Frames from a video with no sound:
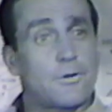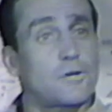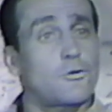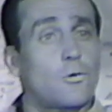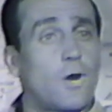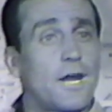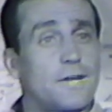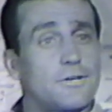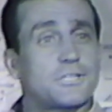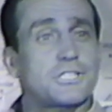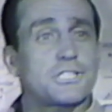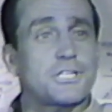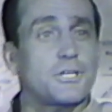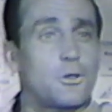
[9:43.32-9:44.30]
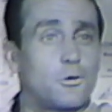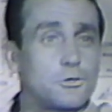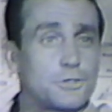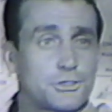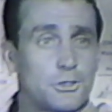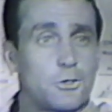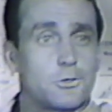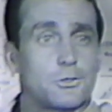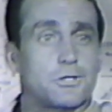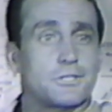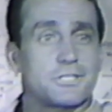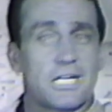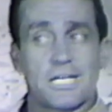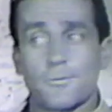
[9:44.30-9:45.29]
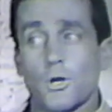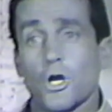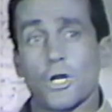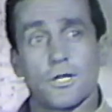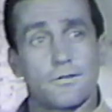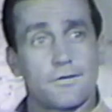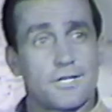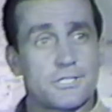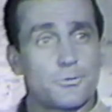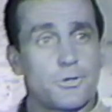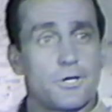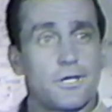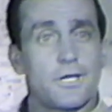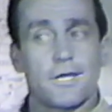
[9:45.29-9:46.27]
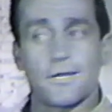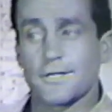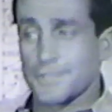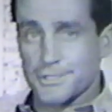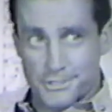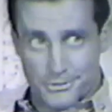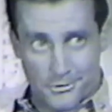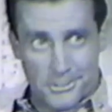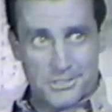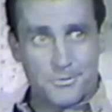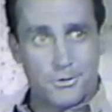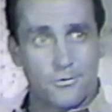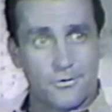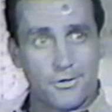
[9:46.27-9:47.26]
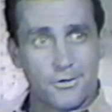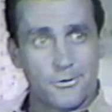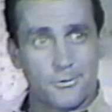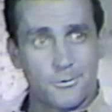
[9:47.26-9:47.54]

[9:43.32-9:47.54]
I've been crying on the CEO's shoulder, telling him all the things we need. He just tossed me over to